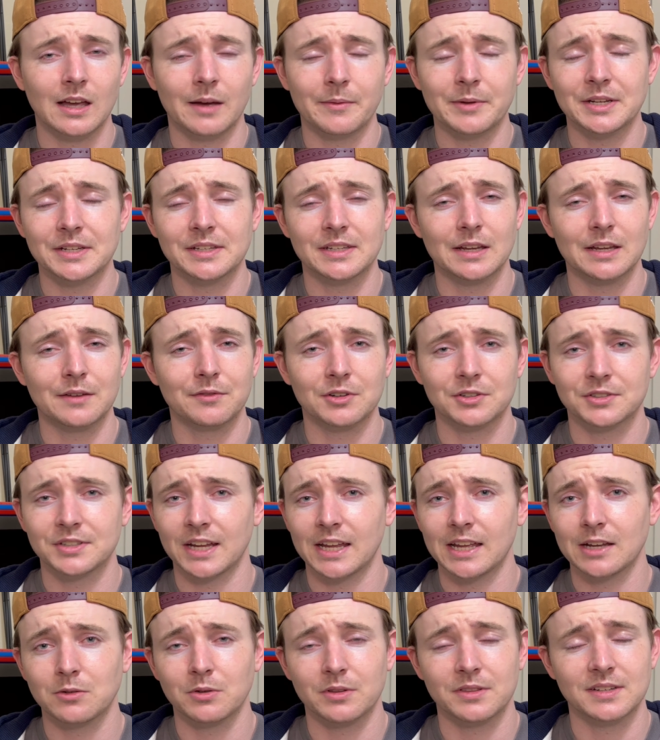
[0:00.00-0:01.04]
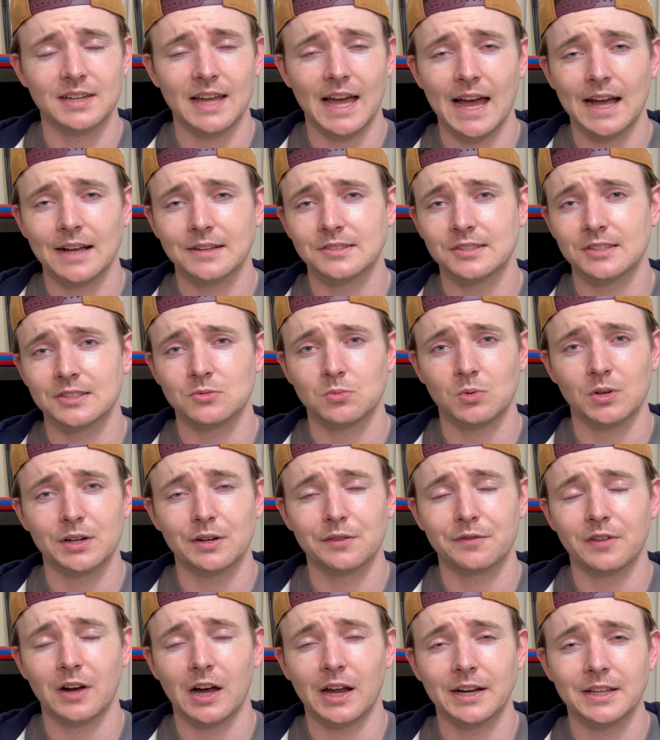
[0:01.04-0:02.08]
I mean, give or take with taxes where you're
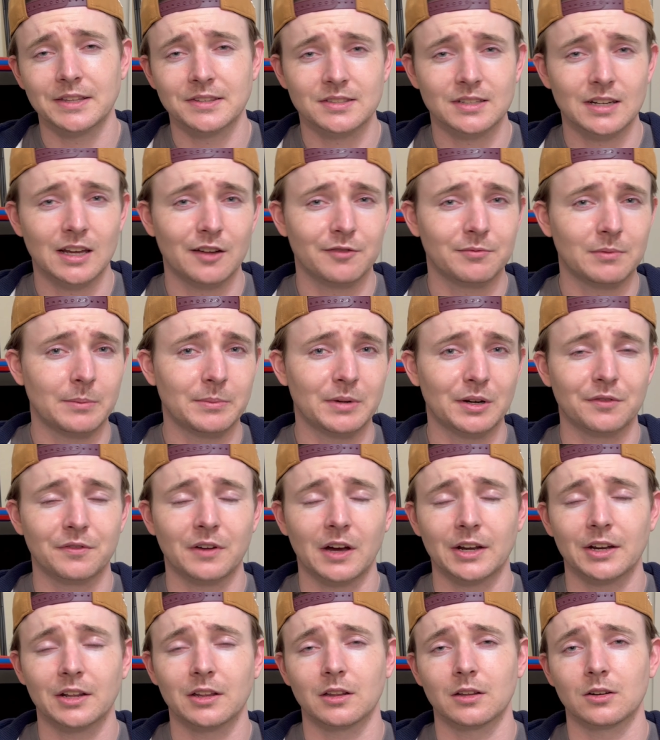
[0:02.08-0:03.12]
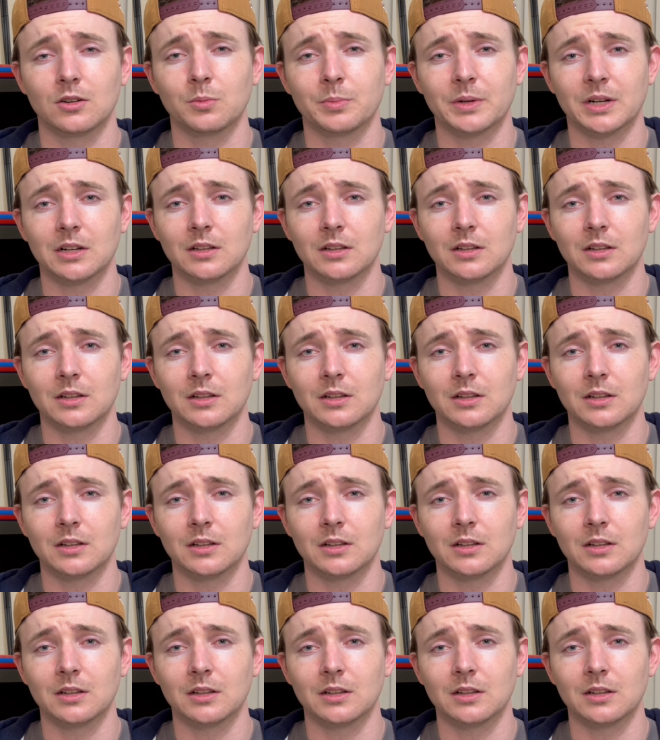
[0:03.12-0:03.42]
finding stuff, maybe you're finding a little bit